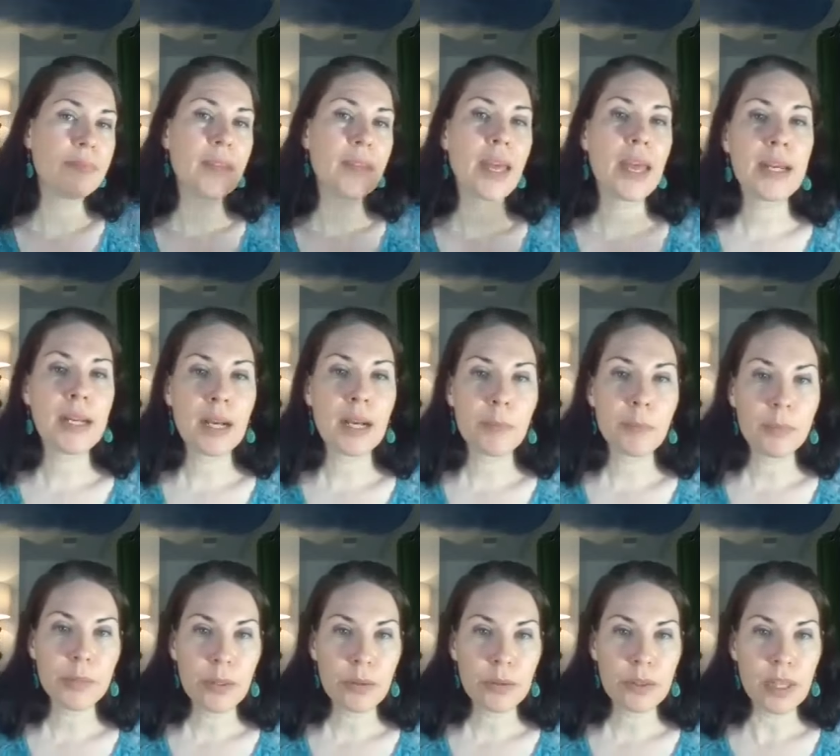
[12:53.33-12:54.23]
and
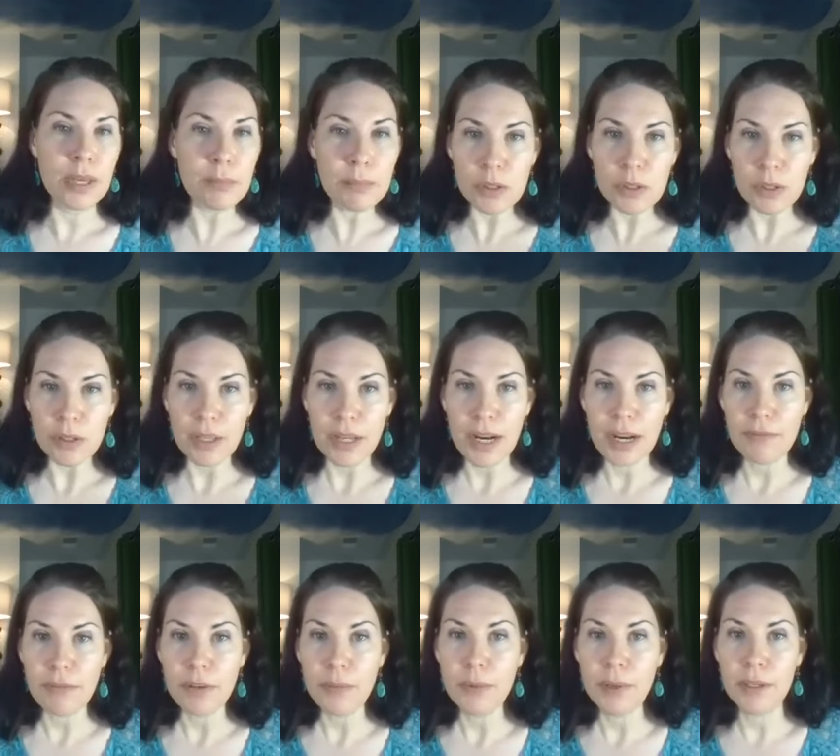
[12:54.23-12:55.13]
upload them so that
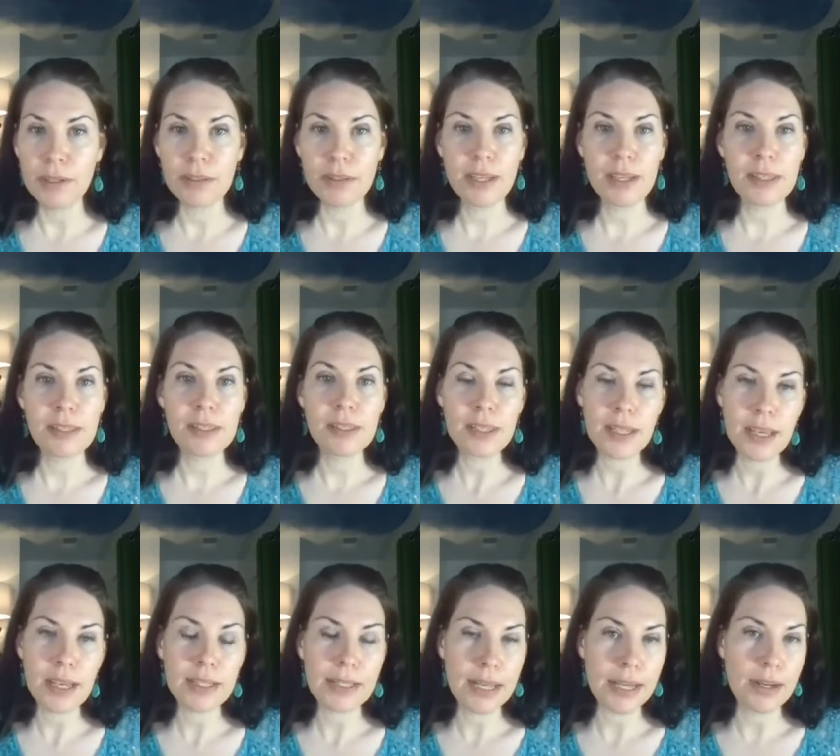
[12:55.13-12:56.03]
everyone can see
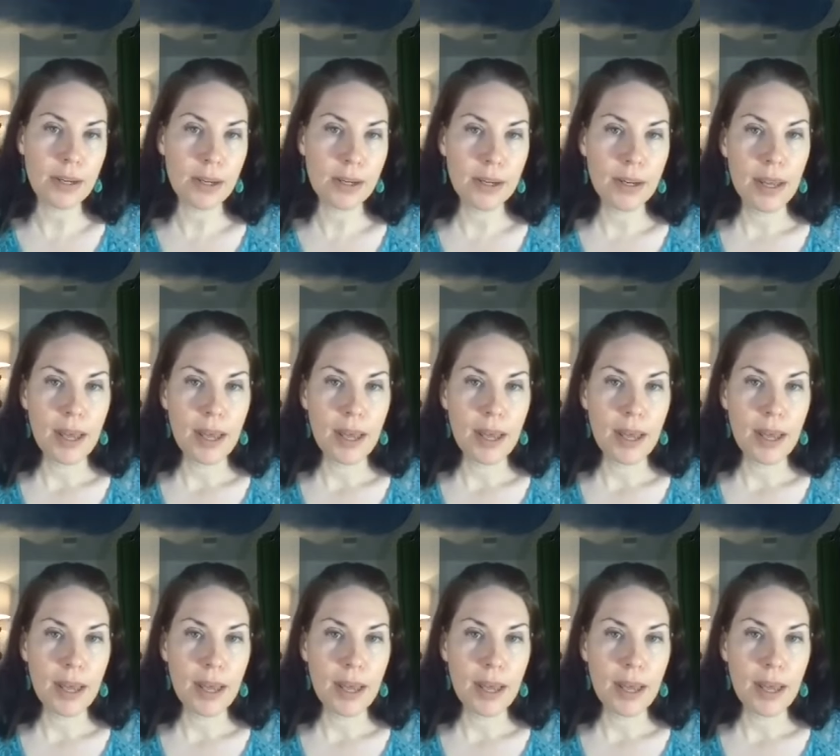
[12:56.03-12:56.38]
it later.